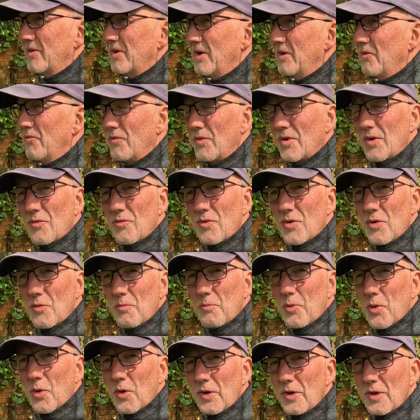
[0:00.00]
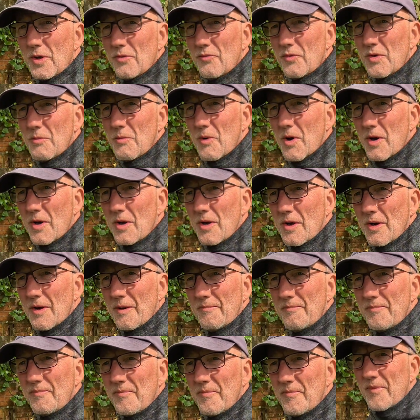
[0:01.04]
A real poignant reminder
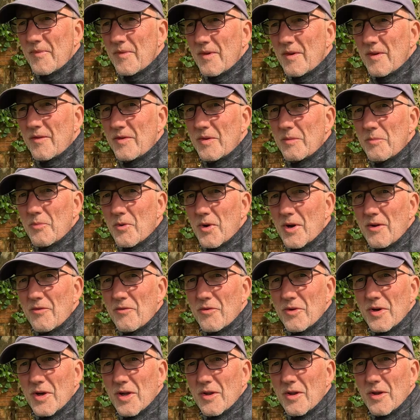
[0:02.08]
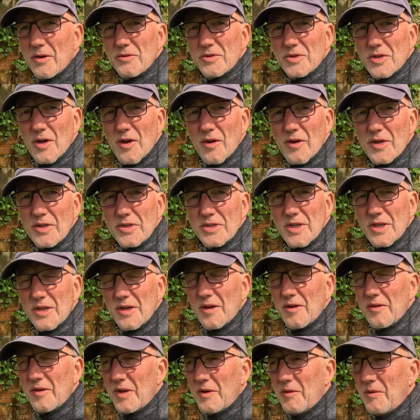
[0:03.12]
of the bravery of those guys. I
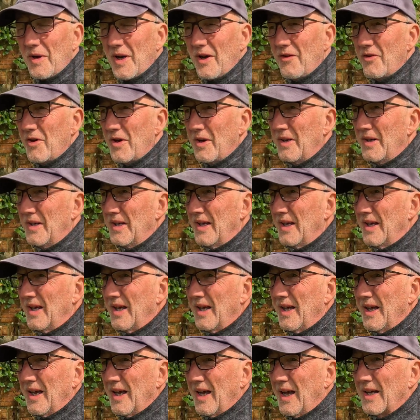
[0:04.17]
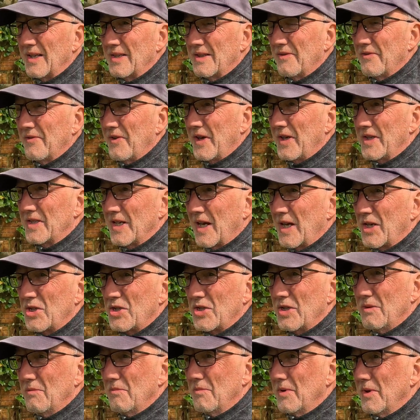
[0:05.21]
know they were never had to face
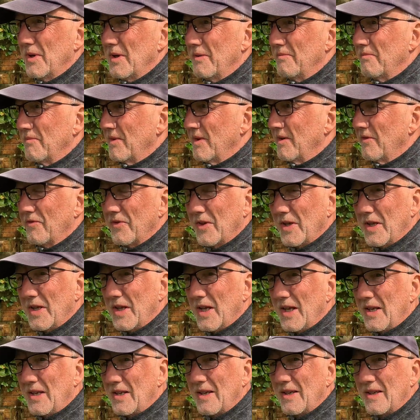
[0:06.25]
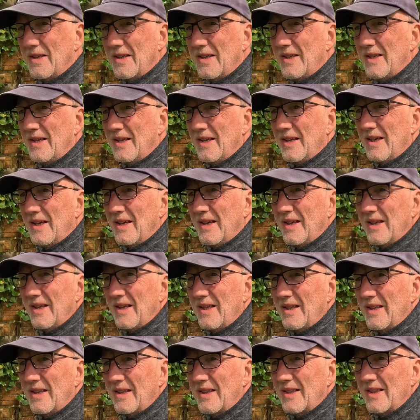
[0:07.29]
action, but if they did,
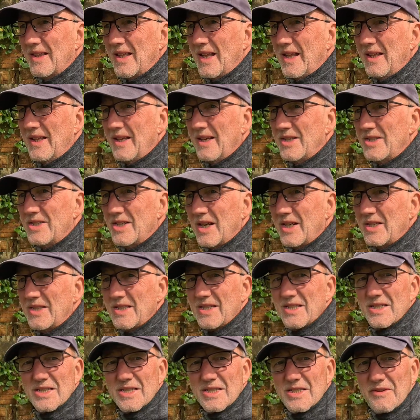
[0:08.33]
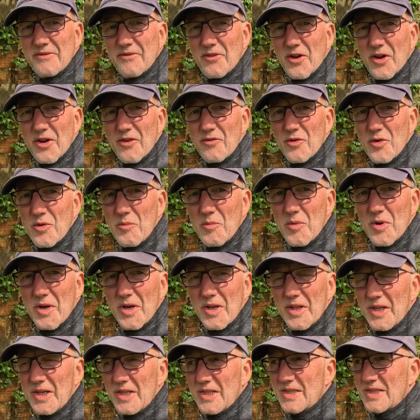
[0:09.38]
then their chances of survival on one
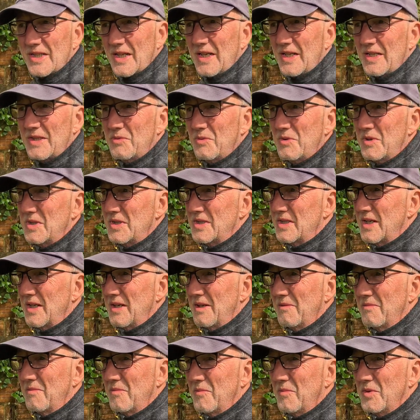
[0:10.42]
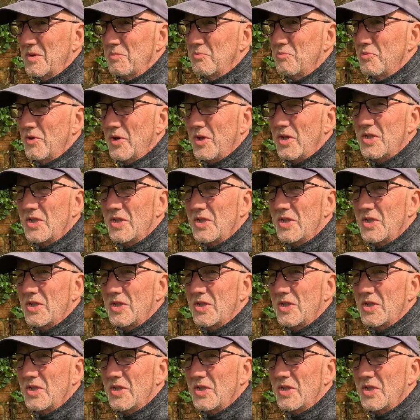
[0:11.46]
of these things was pretty